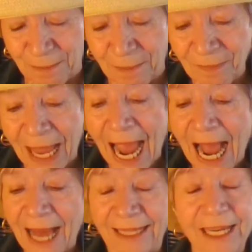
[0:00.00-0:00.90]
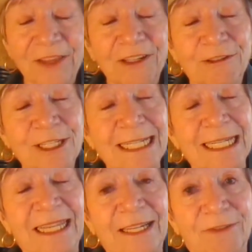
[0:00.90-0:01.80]
up. Yeah. The other
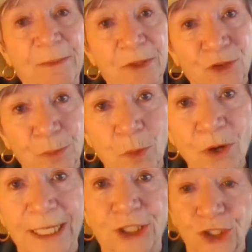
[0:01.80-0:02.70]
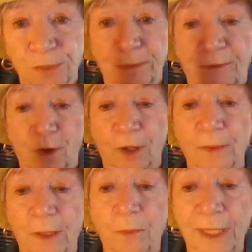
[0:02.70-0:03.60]
interesting thing from this morning, just
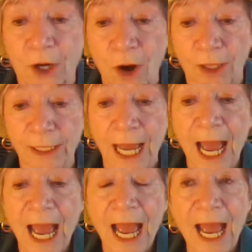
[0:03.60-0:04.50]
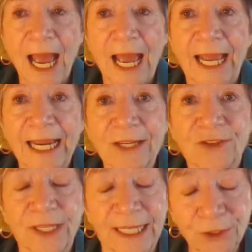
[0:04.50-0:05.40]
before we called, is
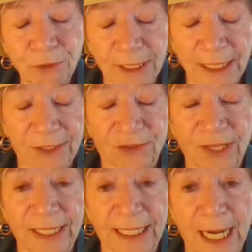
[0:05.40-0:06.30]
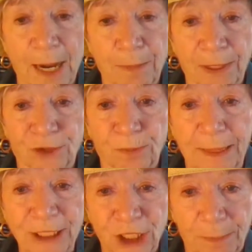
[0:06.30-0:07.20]
that Israel is sending up a
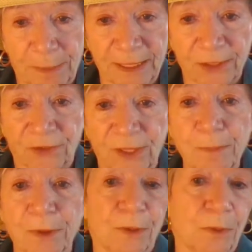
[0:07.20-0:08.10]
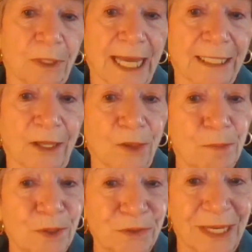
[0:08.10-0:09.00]
spaceship in December that will land on
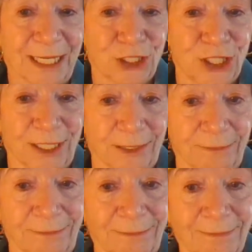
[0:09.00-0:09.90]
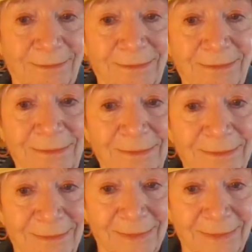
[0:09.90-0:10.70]
the moon next year. Really?